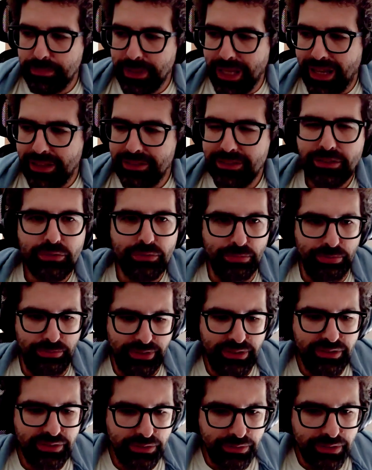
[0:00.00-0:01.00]
behind the super
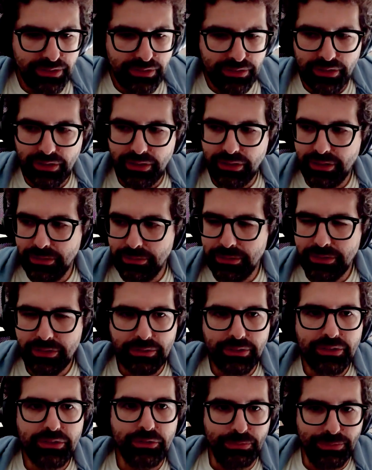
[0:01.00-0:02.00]
rich
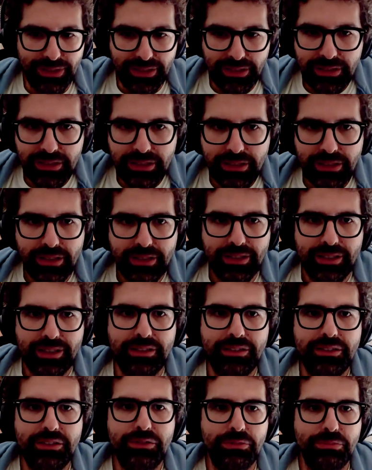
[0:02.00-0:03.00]
there is humility,
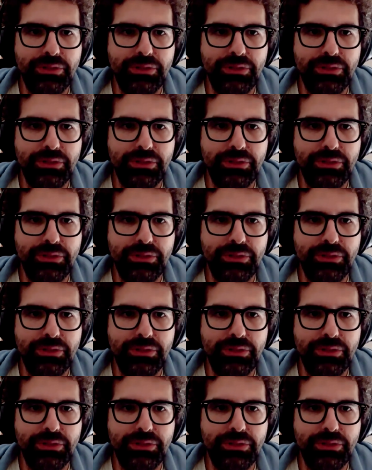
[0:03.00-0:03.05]
and this